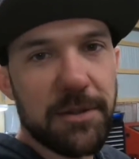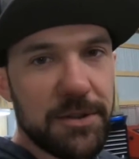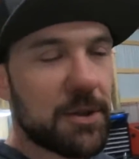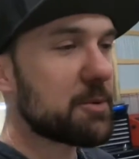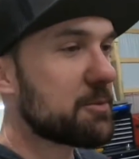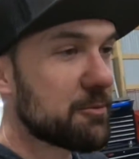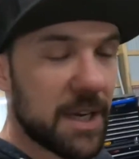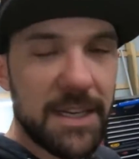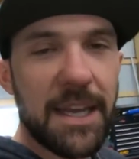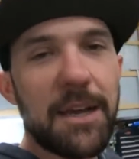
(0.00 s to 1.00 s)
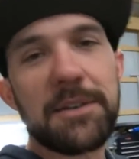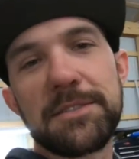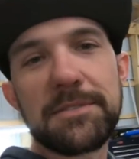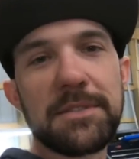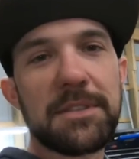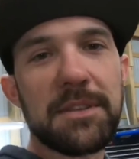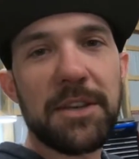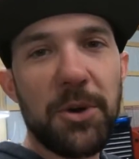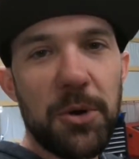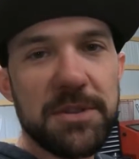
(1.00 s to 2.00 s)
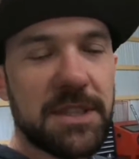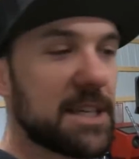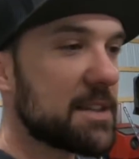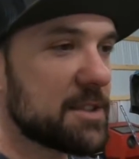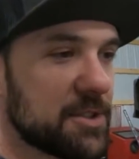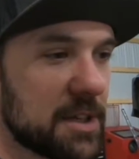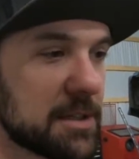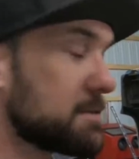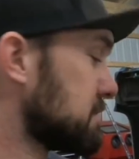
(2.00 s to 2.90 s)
So right now the goal is to get the truck